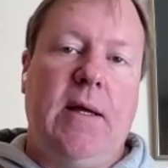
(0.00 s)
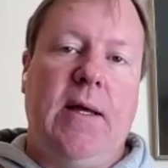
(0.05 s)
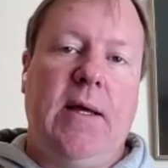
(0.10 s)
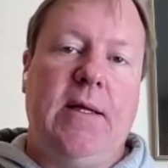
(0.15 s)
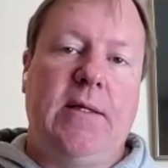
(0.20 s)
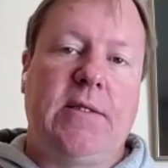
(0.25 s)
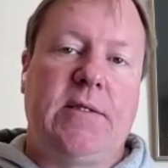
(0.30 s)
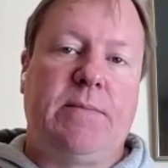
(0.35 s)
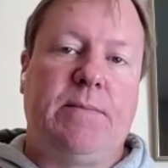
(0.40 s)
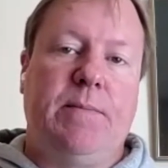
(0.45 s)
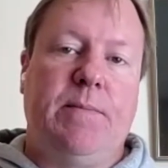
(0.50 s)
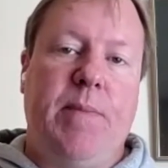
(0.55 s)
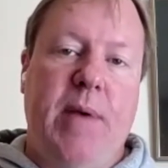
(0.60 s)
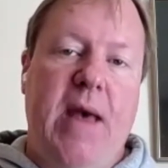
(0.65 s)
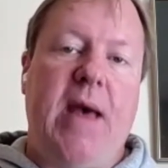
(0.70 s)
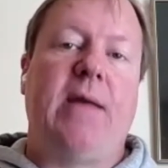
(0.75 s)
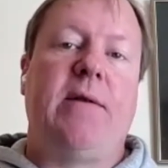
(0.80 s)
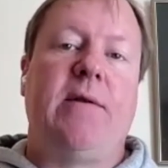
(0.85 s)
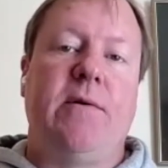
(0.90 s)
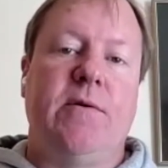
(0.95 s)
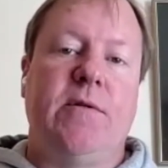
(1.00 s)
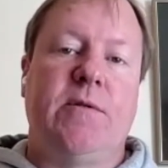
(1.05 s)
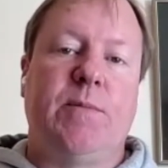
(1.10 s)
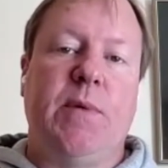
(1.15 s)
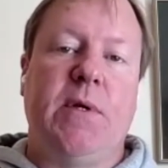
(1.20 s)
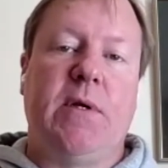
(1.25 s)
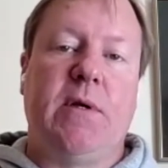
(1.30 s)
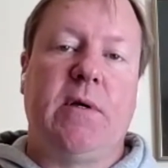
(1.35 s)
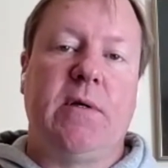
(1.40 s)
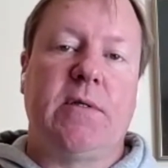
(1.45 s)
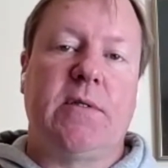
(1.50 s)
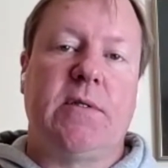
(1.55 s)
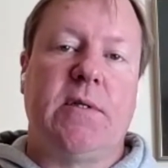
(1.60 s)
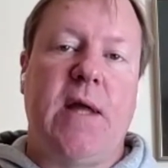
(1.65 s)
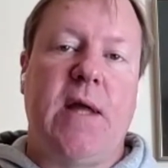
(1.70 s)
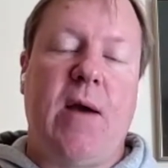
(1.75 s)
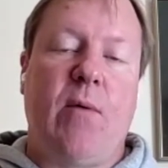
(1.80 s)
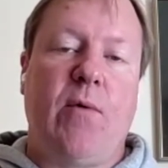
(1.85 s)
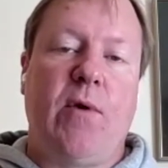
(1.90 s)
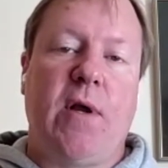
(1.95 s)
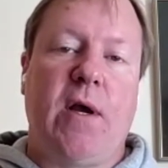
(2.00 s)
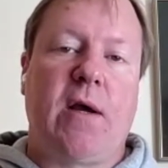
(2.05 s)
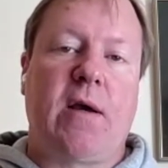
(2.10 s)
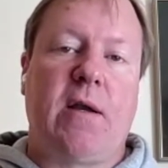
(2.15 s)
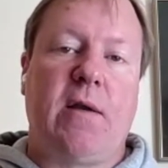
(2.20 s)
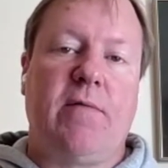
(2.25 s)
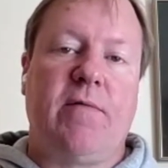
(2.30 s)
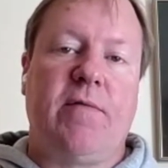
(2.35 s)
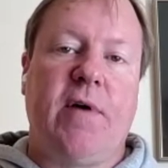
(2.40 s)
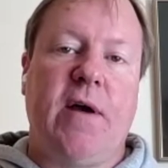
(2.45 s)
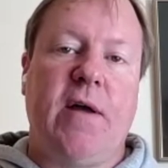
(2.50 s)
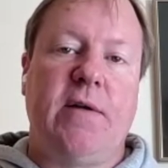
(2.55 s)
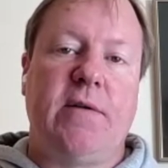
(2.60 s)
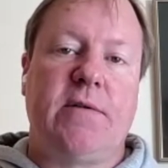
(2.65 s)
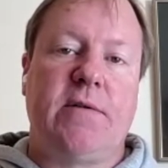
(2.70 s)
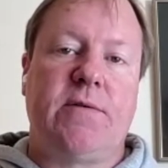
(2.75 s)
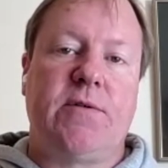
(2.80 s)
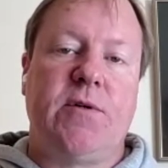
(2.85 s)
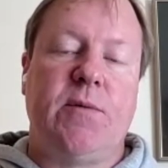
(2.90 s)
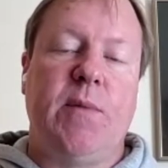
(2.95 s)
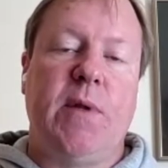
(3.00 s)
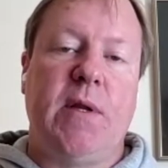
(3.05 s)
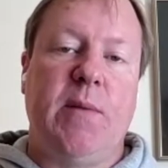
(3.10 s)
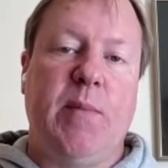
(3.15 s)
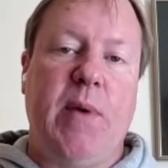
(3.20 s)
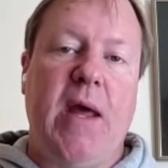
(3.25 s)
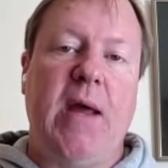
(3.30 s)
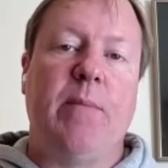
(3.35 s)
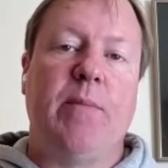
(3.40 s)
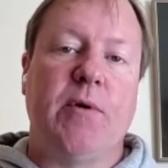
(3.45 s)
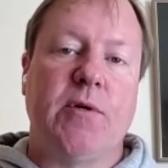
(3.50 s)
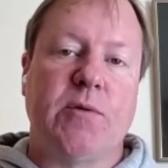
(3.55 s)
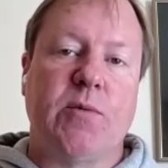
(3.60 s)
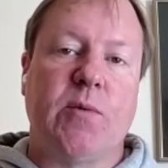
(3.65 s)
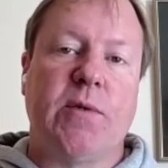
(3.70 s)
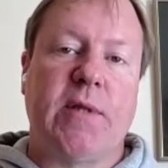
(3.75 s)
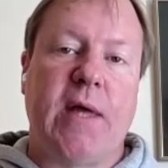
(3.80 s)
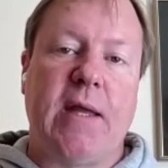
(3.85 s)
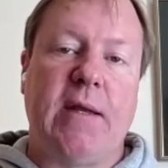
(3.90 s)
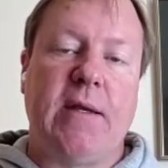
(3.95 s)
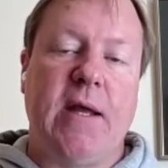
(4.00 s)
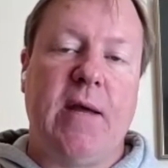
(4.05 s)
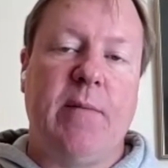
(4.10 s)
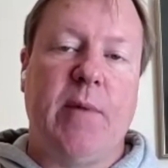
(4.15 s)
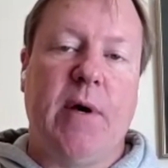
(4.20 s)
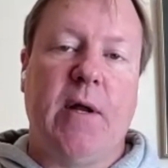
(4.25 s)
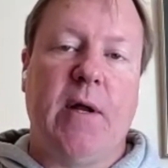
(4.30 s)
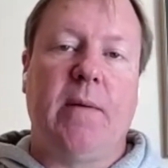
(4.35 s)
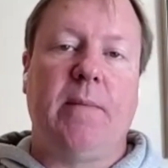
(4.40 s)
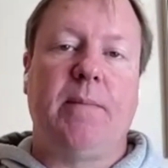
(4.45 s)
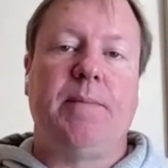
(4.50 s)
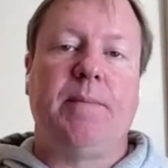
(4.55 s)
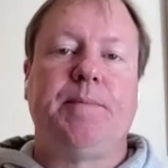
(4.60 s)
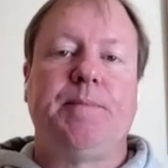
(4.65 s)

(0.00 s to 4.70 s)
It's bad news because now we're not going to find too many papers with that name on it.